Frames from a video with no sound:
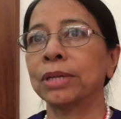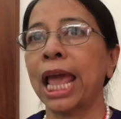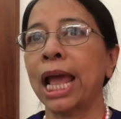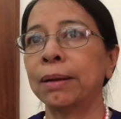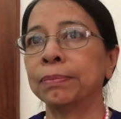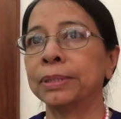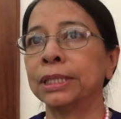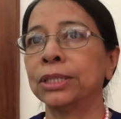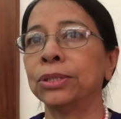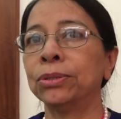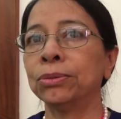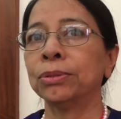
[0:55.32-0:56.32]
help
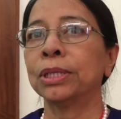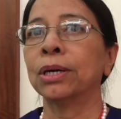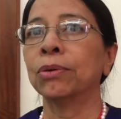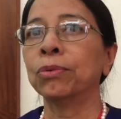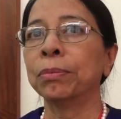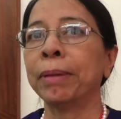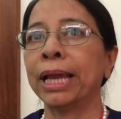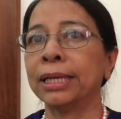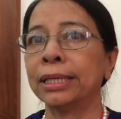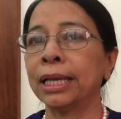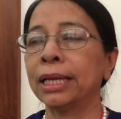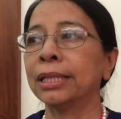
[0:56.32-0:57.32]
to the
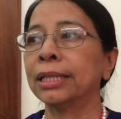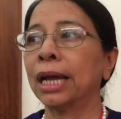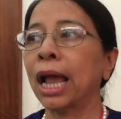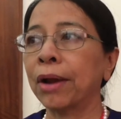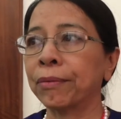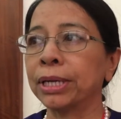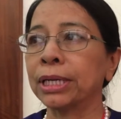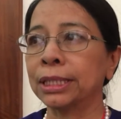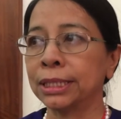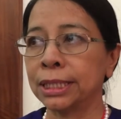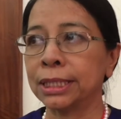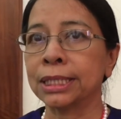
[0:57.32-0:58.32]
women in the
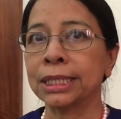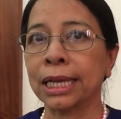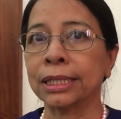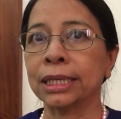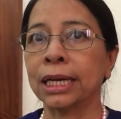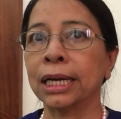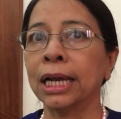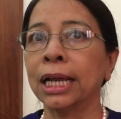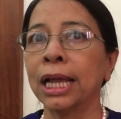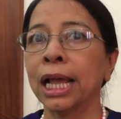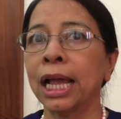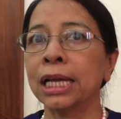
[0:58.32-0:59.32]
agriculture sector.
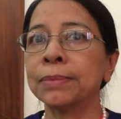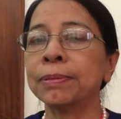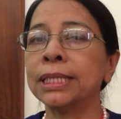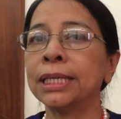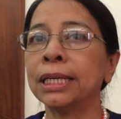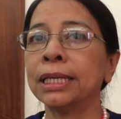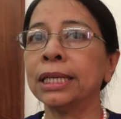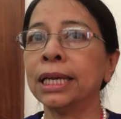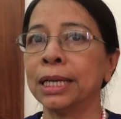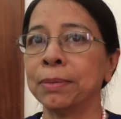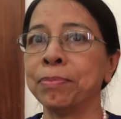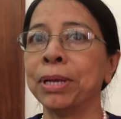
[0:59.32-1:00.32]
Especially
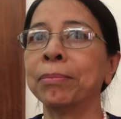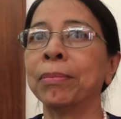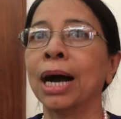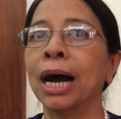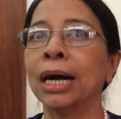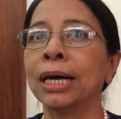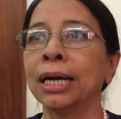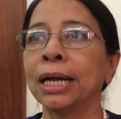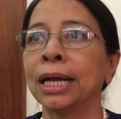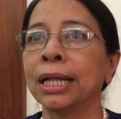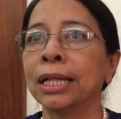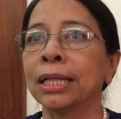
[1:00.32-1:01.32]
in Myanmar,
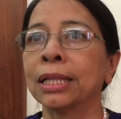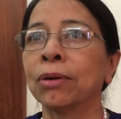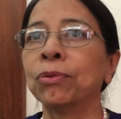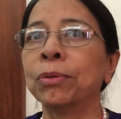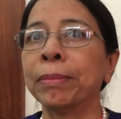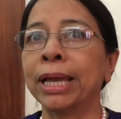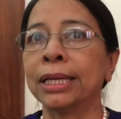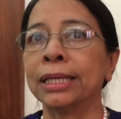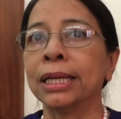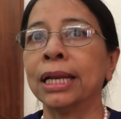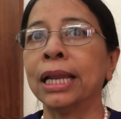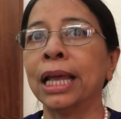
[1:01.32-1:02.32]
the women
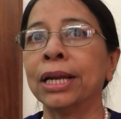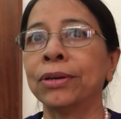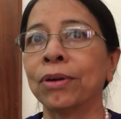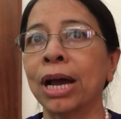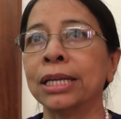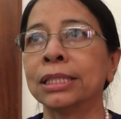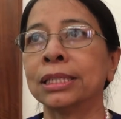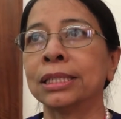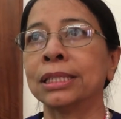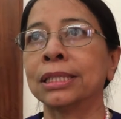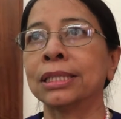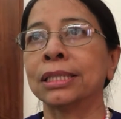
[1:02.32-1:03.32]
land
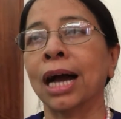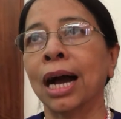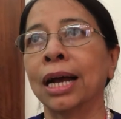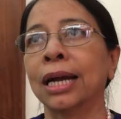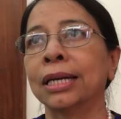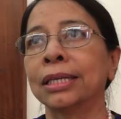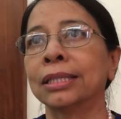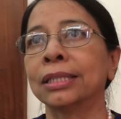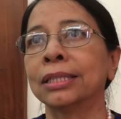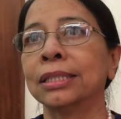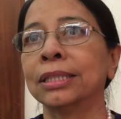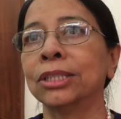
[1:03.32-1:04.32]
rights are
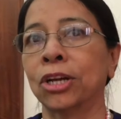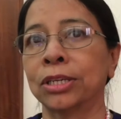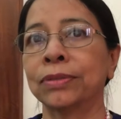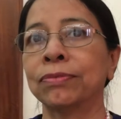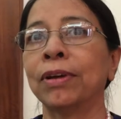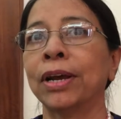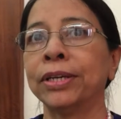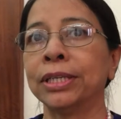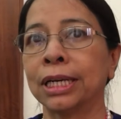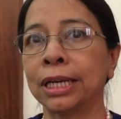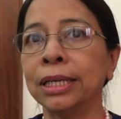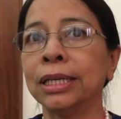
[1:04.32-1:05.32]
not very
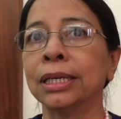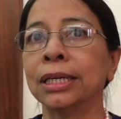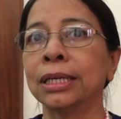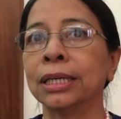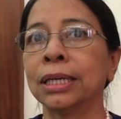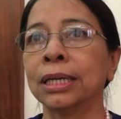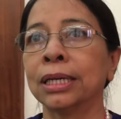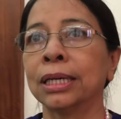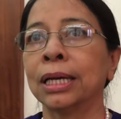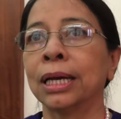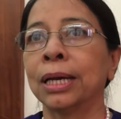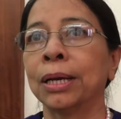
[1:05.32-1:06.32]
clear.
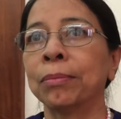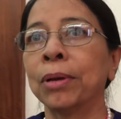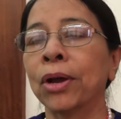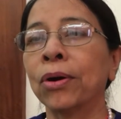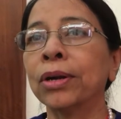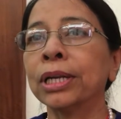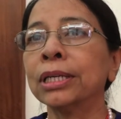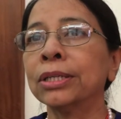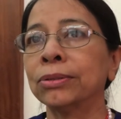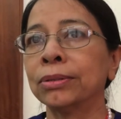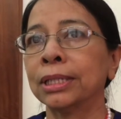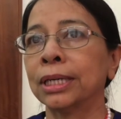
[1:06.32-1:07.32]
According
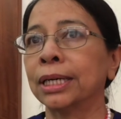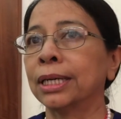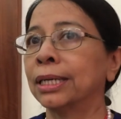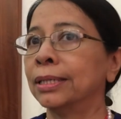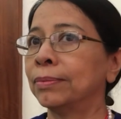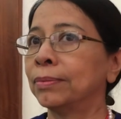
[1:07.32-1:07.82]
to the